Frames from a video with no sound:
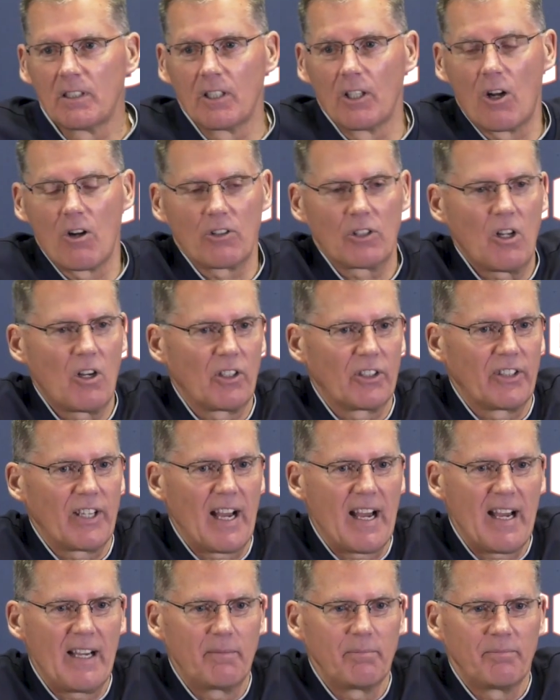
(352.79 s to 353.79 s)
long
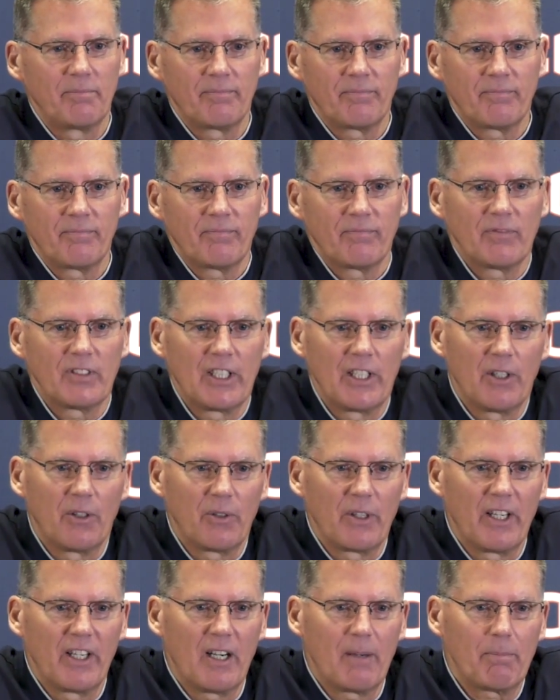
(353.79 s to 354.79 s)
time, you know,
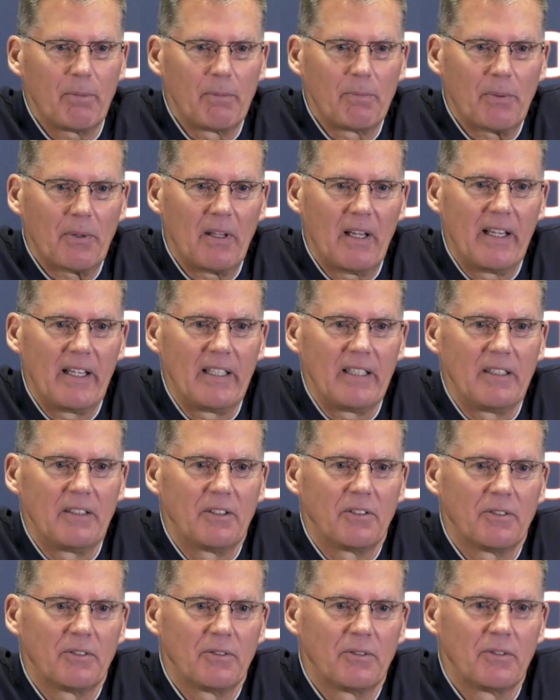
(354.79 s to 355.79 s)
get up and
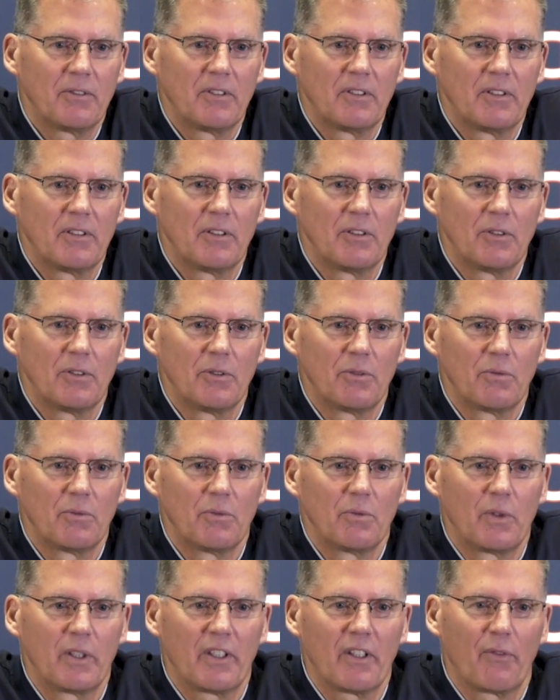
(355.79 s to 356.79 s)
play
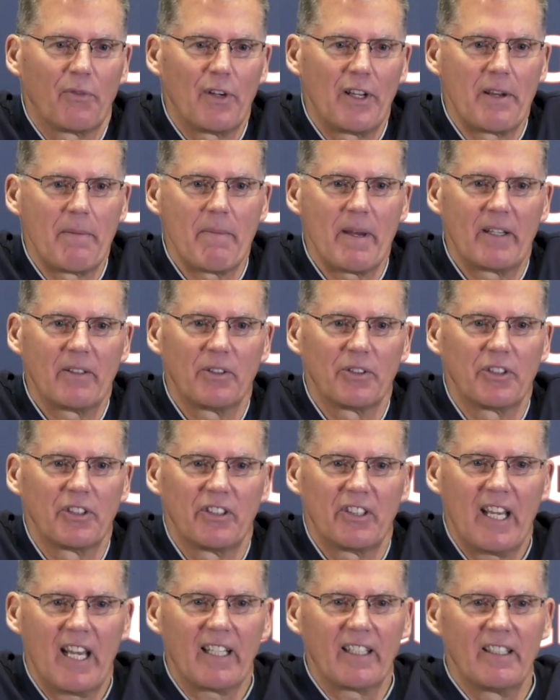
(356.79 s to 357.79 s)
with the fundamentals
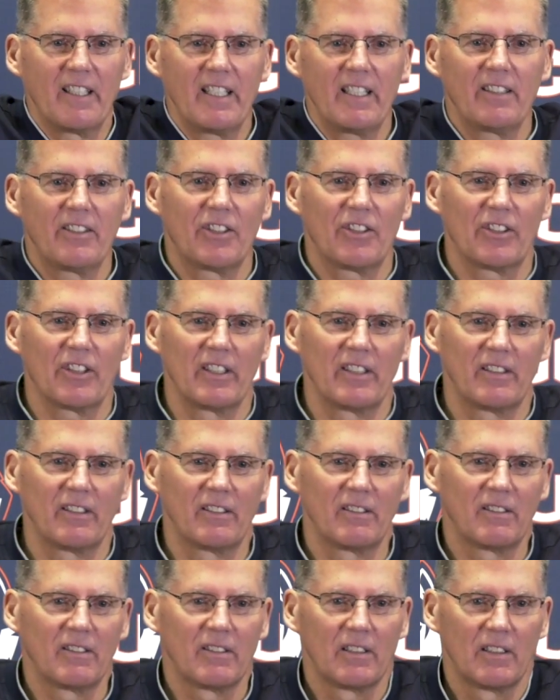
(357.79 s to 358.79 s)
and techniques that
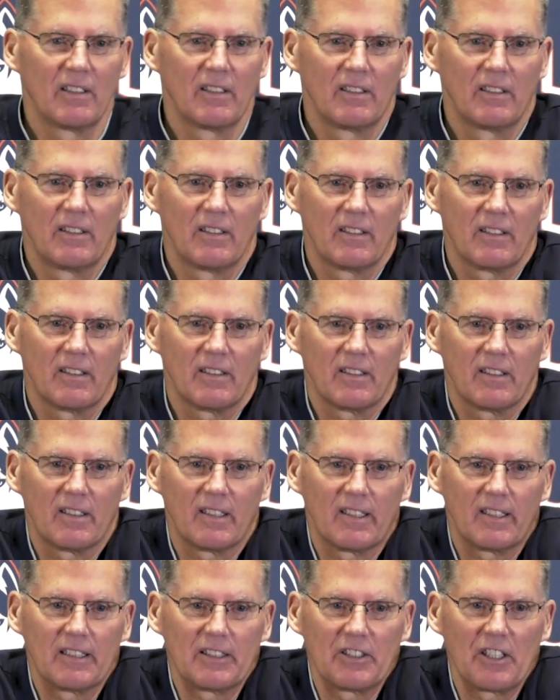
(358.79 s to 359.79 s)

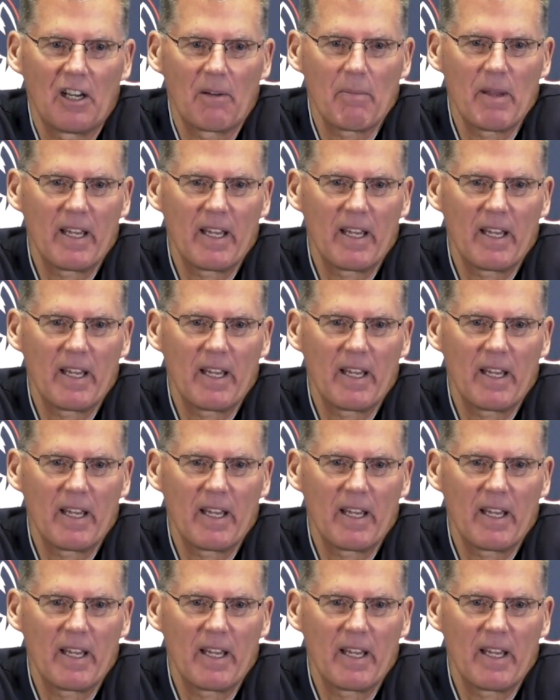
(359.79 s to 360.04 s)
a young